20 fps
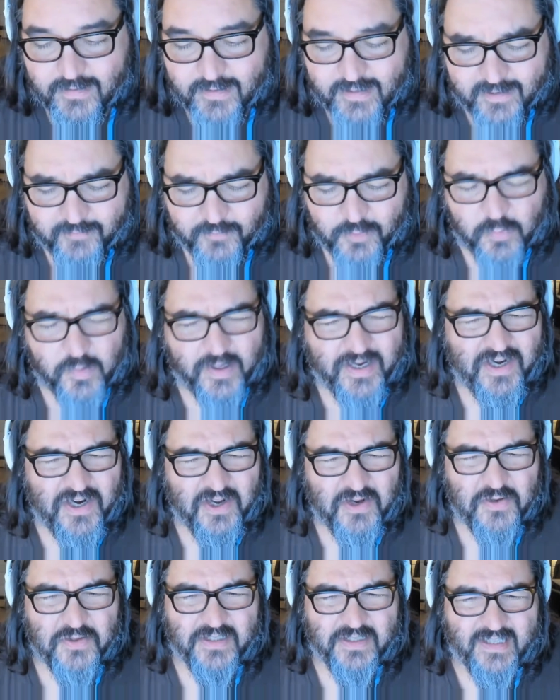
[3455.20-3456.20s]
Everyone
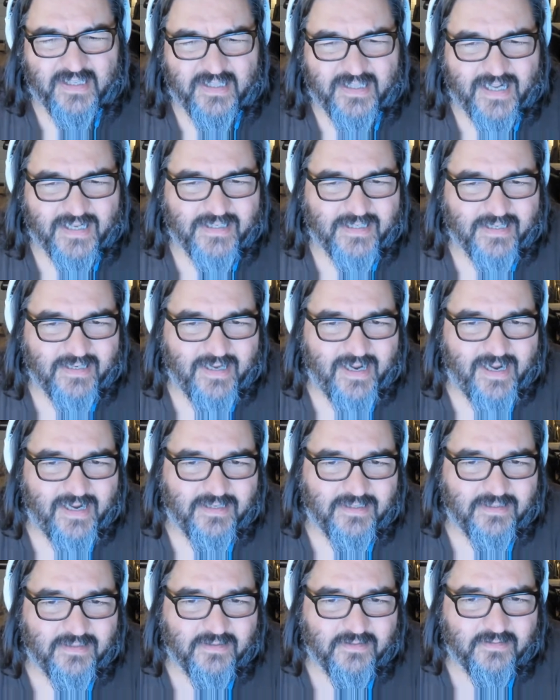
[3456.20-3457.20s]
knows that that's the
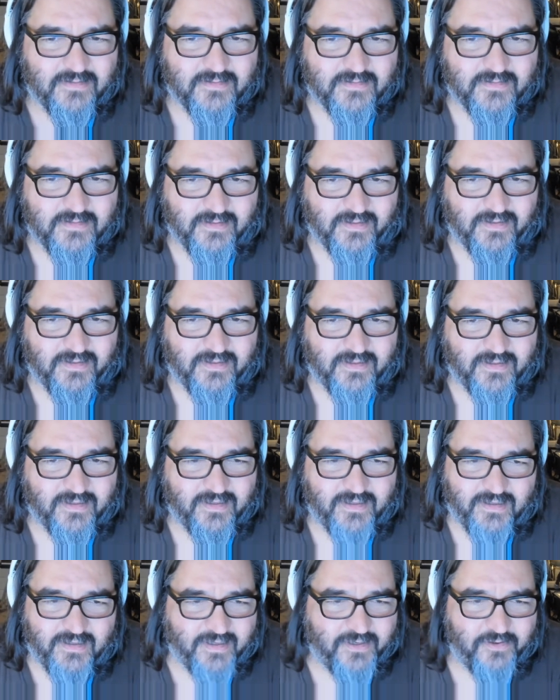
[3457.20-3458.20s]
case.
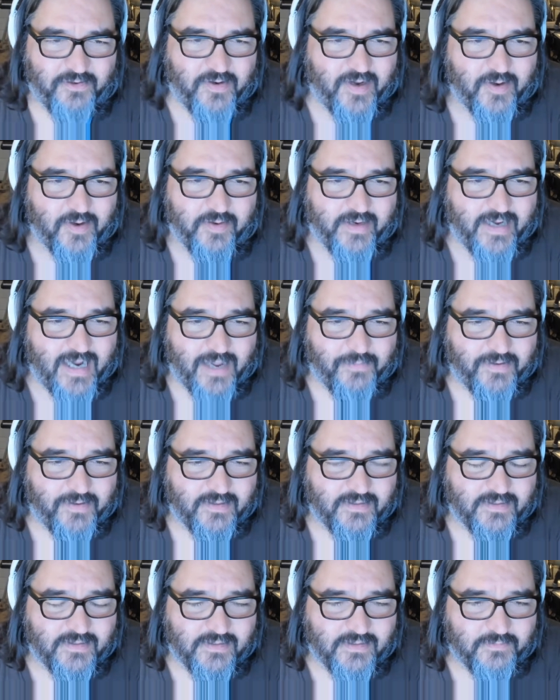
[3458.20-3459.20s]
I don't know how it
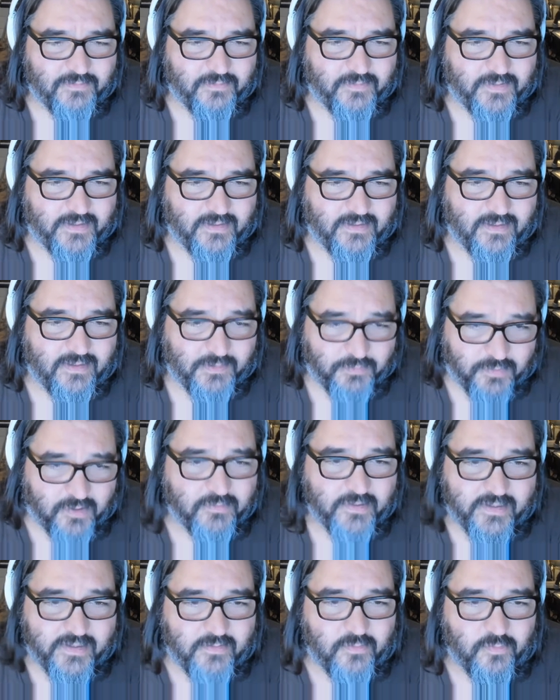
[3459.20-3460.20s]
happens, but
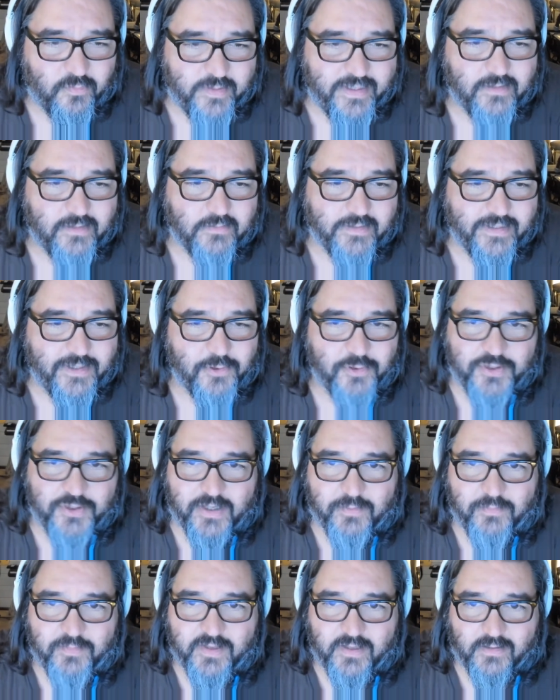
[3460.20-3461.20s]
probably weak
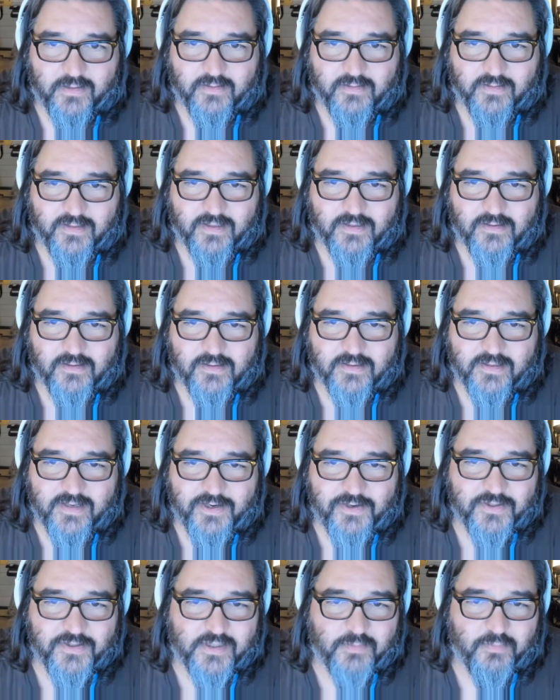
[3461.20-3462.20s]
leadership that
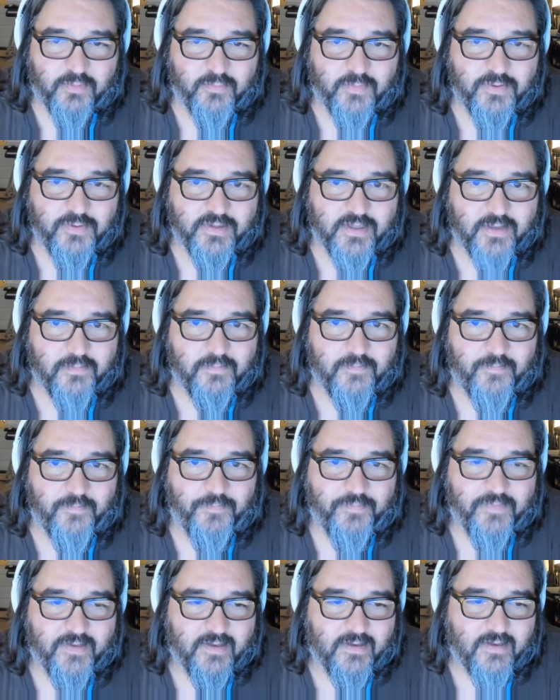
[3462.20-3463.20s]
continues to promote them.
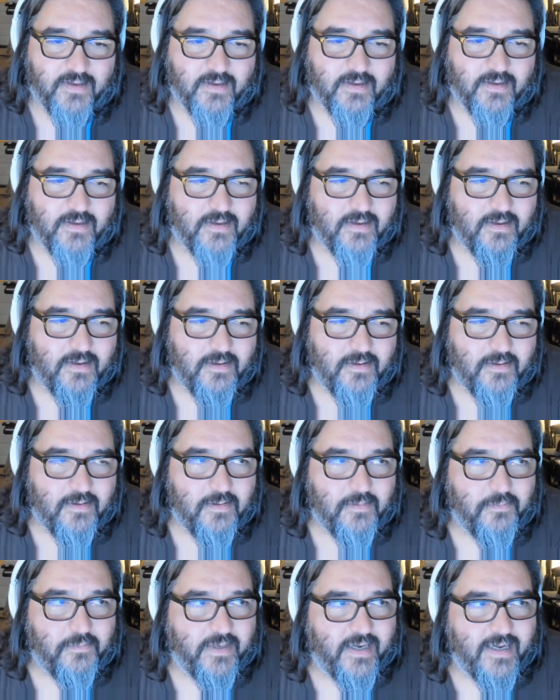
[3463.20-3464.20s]

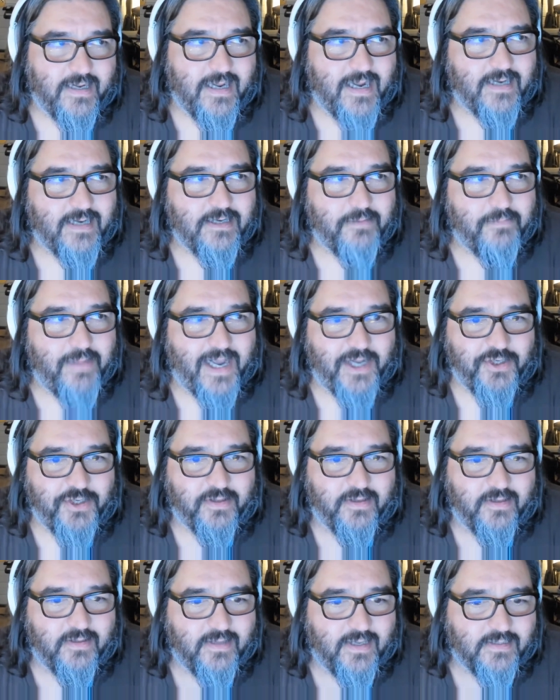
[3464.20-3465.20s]
But I can't
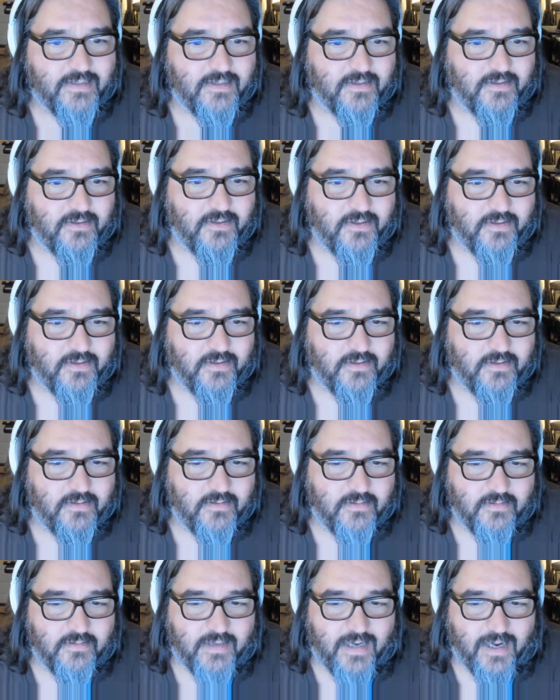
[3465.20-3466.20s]
imagine that that's a
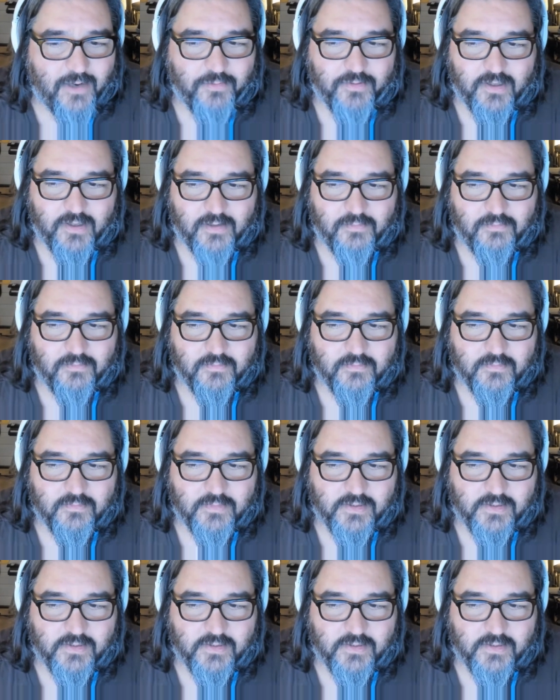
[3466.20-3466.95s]
good outcome,